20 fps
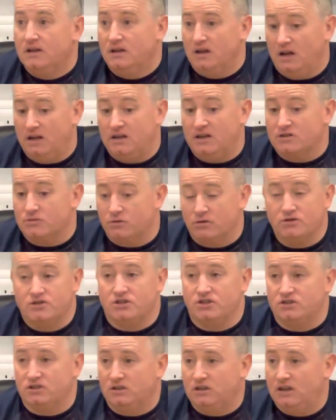And that's what we're
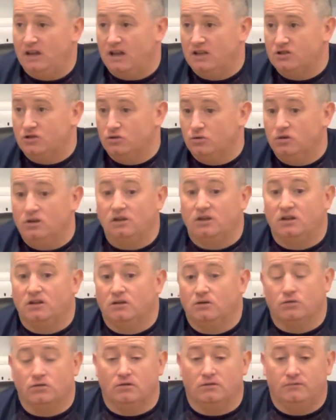insisting the lads do. And I think,
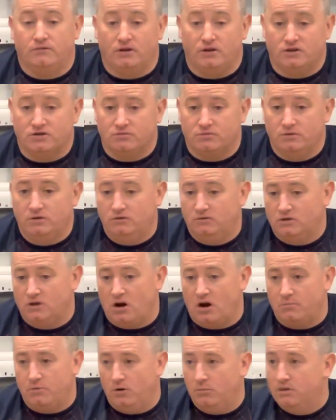look, in fairness, when the
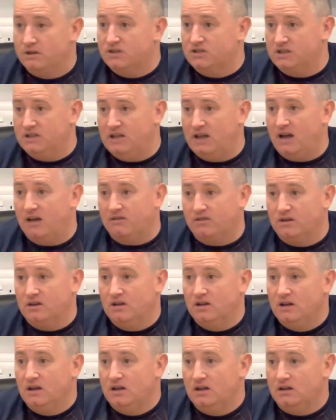Cork public see that,
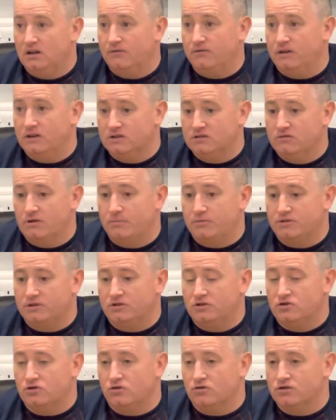the fellas represent
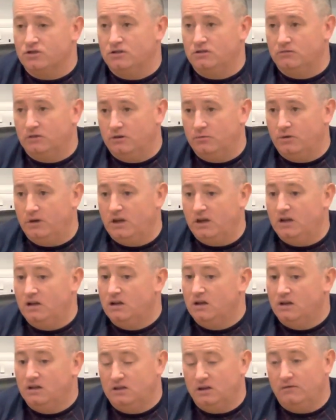the jersey in the right way,
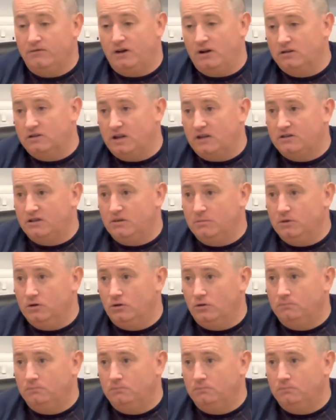they'll follow that team, you know.